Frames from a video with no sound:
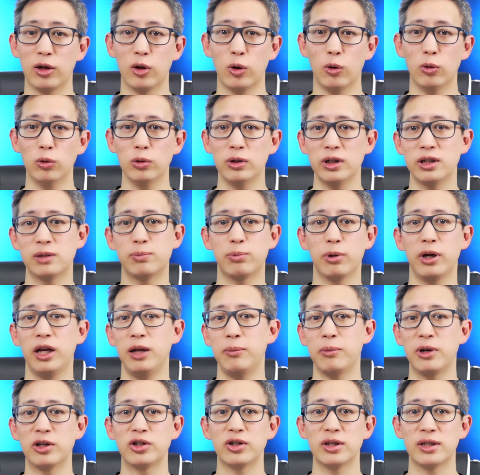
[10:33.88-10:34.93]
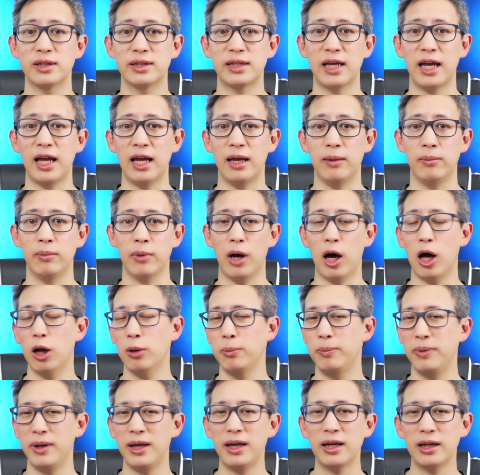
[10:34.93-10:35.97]
gold is pretty much the same,
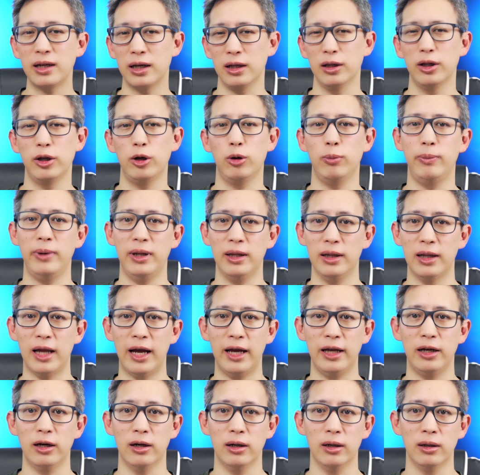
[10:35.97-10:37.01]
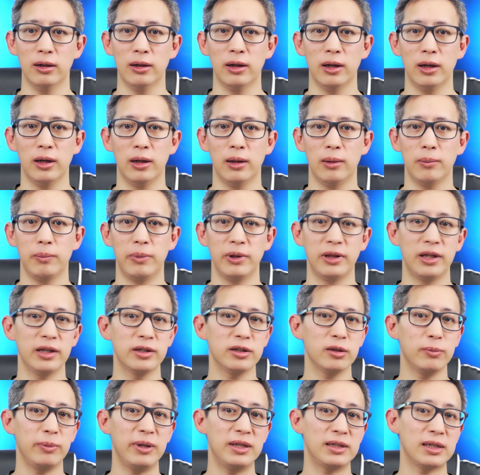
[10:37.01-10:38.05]
albeit a little bit lighter, but this
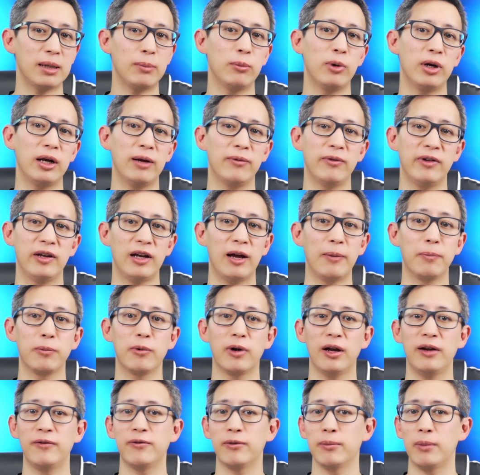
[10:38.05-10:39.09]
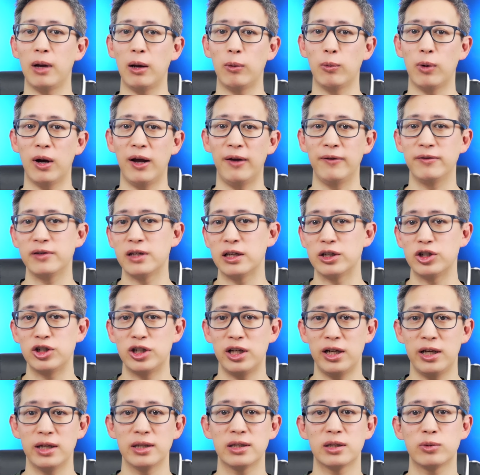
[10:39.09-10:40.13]
will be somewhat of an upgrade for my wife since
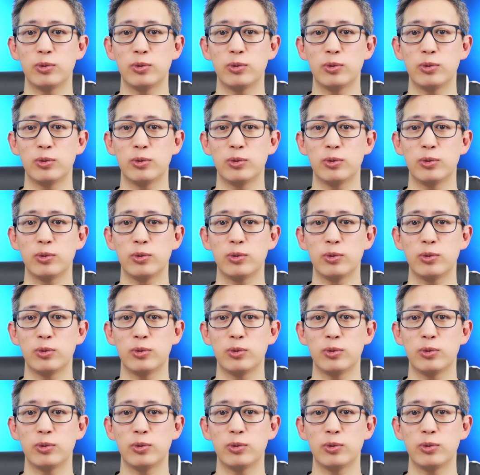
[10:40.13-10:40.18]
she is